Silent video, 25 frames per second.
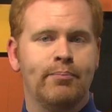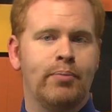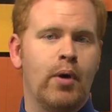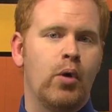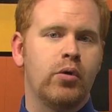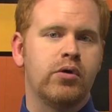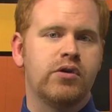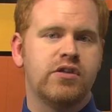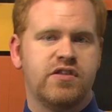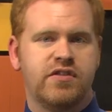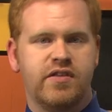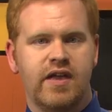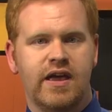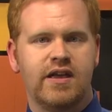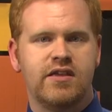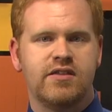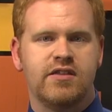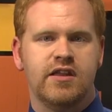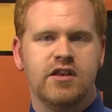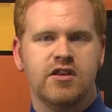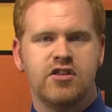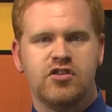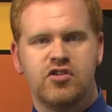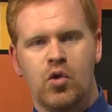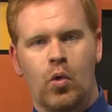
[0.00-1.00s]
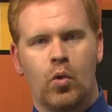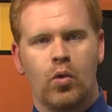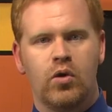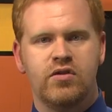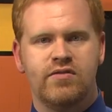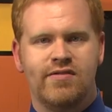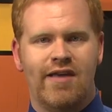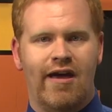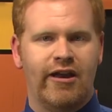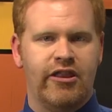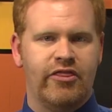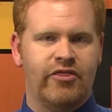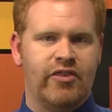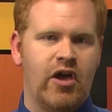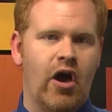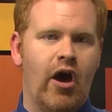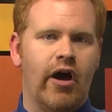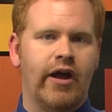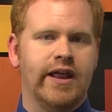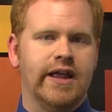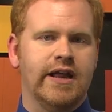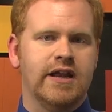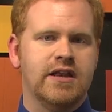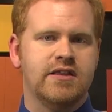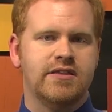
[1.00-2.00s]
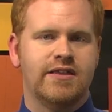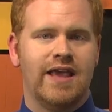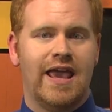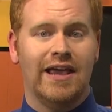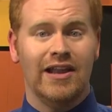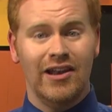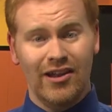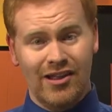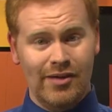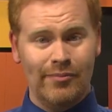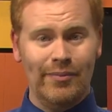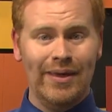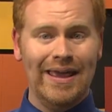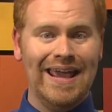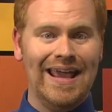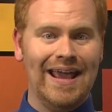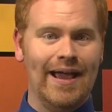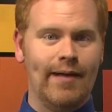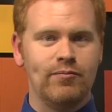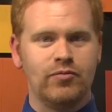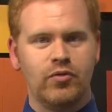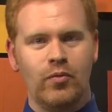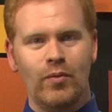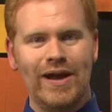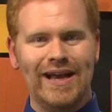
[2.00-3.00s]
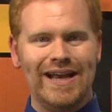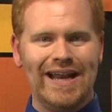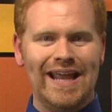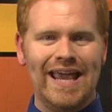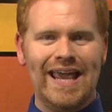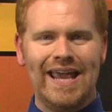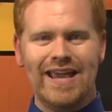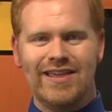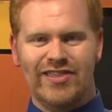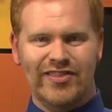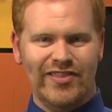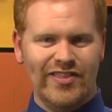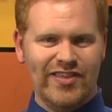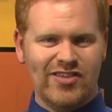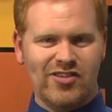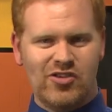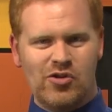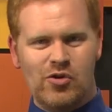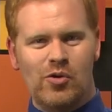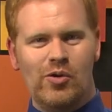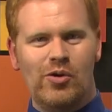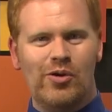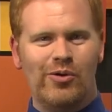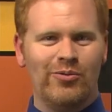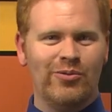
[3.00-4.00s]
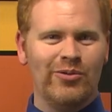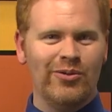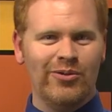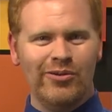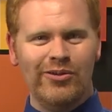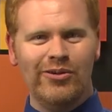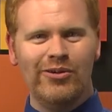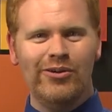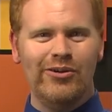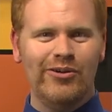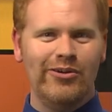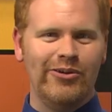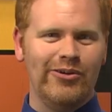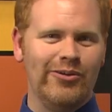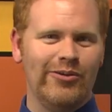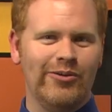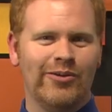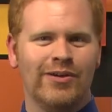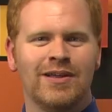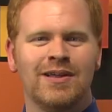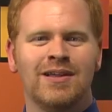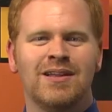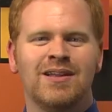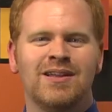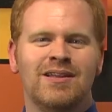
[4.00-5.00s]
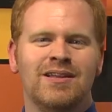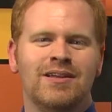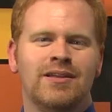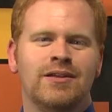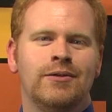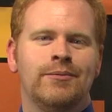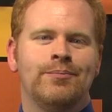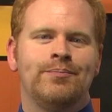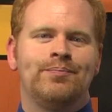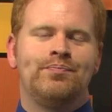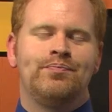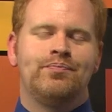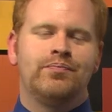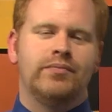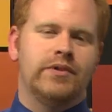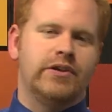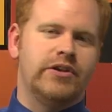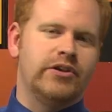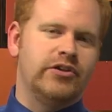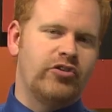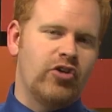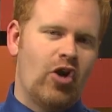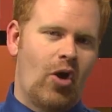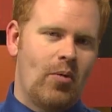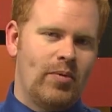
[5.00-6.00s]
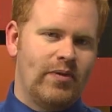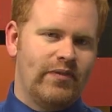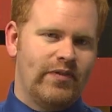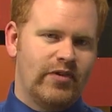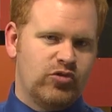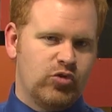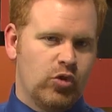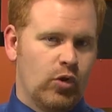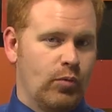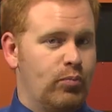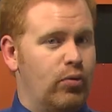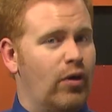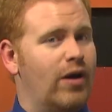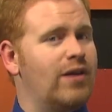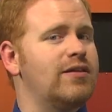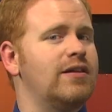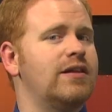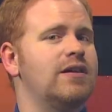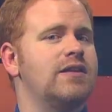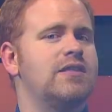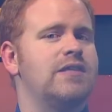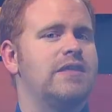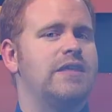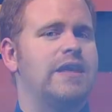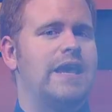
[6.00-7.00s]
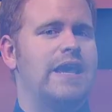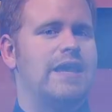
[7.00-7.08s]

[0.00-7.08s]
poke sticks and swords out at the audience saying, Look at me, I'm 3D, isn't this cool? Woohoo! Darbee Visual Presence